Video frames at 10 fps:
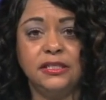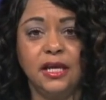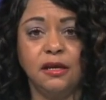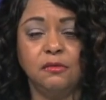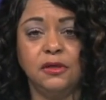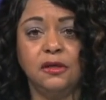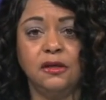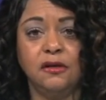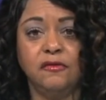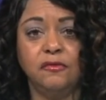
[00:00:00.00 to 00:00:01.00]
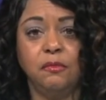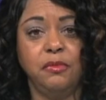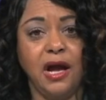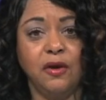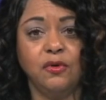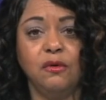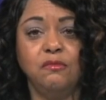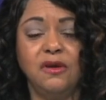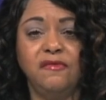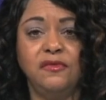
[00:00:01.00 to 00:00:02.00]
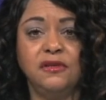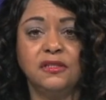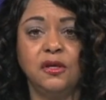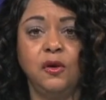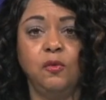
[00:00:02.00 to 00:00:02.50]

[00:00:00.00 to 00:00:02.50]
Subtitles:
segment of Power Up Memphis.